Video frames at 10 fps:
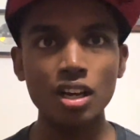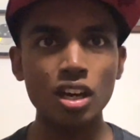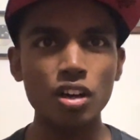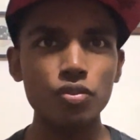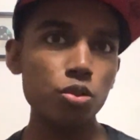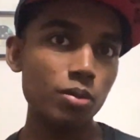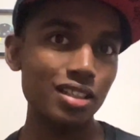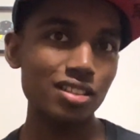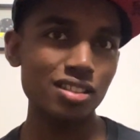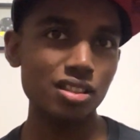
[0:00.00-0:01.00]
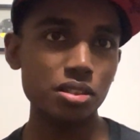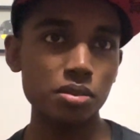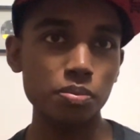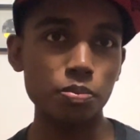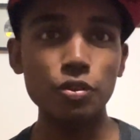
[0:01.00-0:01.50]
a few months
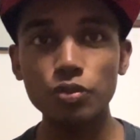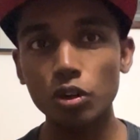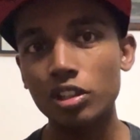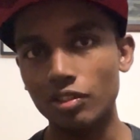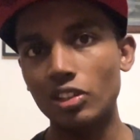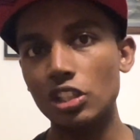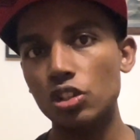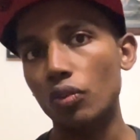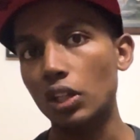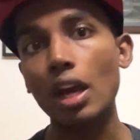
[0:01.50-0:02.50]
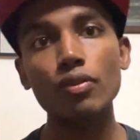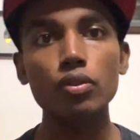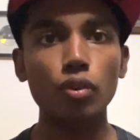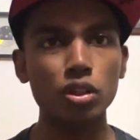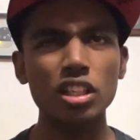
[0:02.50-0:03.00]
before the release of the iPhone
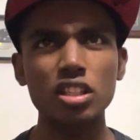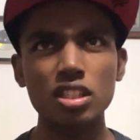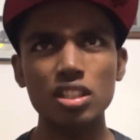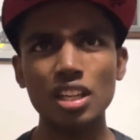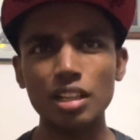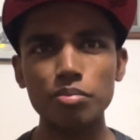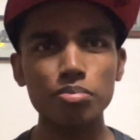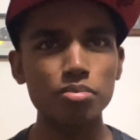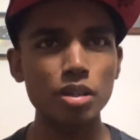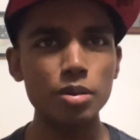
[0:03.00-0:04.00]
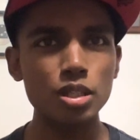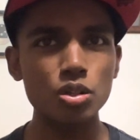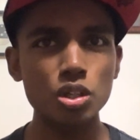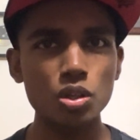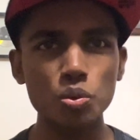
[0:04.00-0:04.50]
14s, like maybe
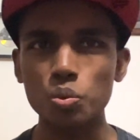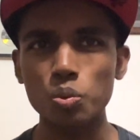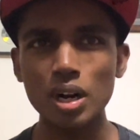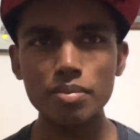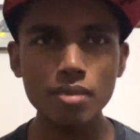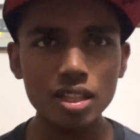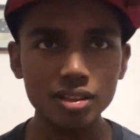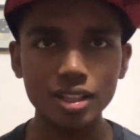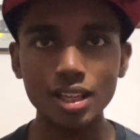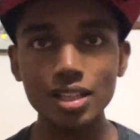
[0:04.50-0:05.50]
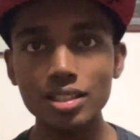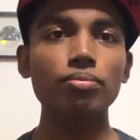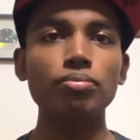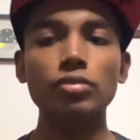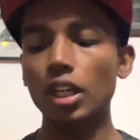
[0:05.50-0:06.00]
1 month I guess.
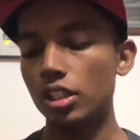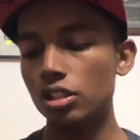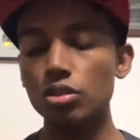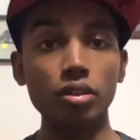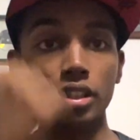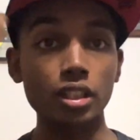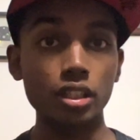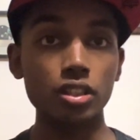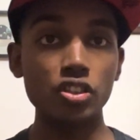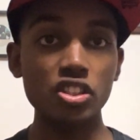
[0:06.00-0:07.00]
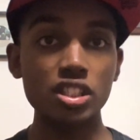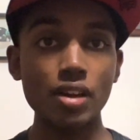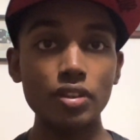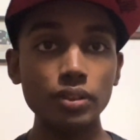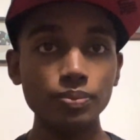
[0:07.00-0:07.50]
And I just got the Series
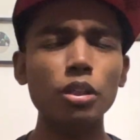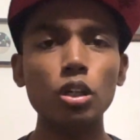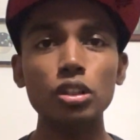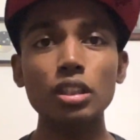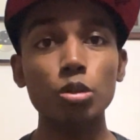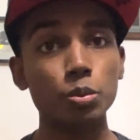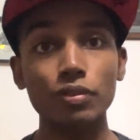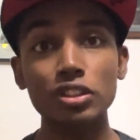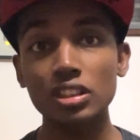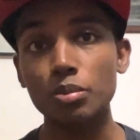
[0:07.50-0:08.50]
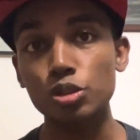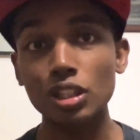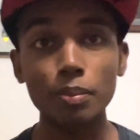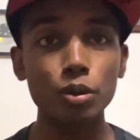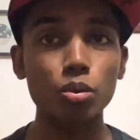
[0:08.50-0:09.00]
7 because that was my first time using
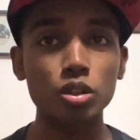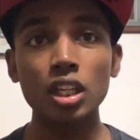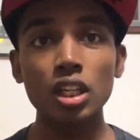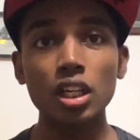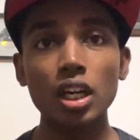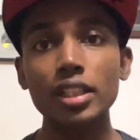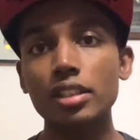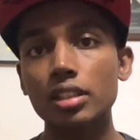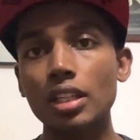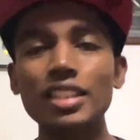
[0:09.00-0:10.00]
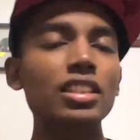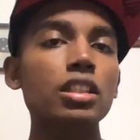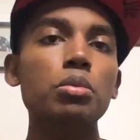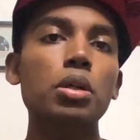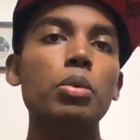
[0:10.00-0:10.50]
Apple Watch. I just didn't
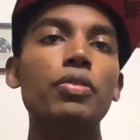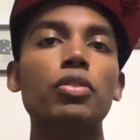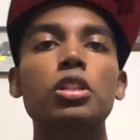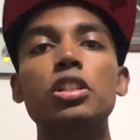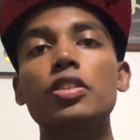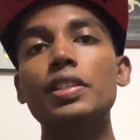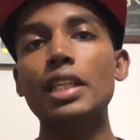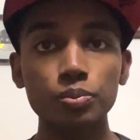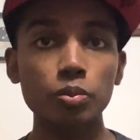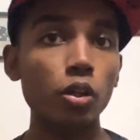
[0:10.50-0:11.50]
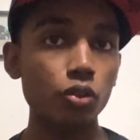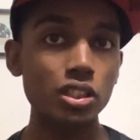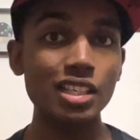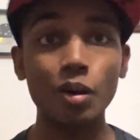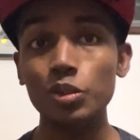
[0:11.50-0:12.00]
want to wait for the Series 8, but
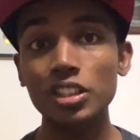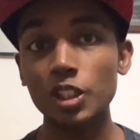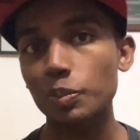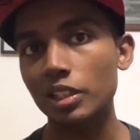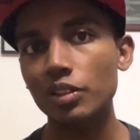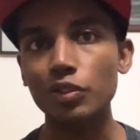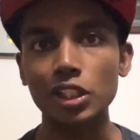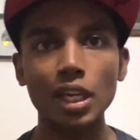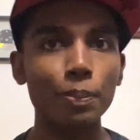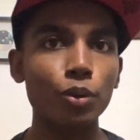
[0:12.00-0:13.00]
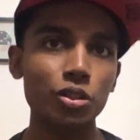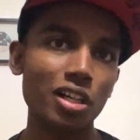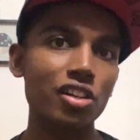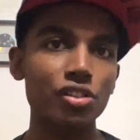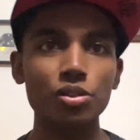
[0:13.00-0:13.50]
obviously I wasn't expecting for the Apple Watch
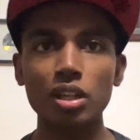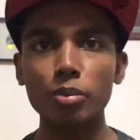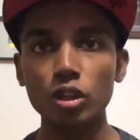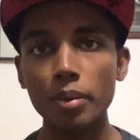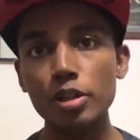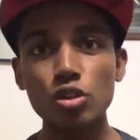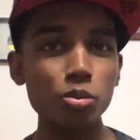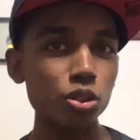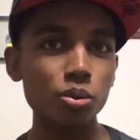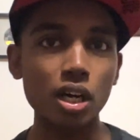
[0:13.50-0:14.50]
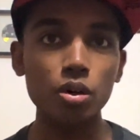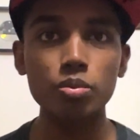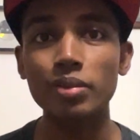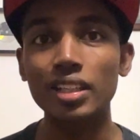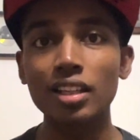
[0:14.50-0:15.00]
Ultra to come out. I mean, rumors were out,
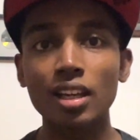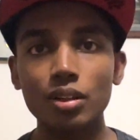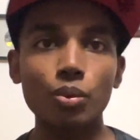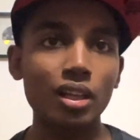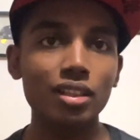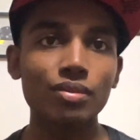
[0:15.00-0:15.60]
but well,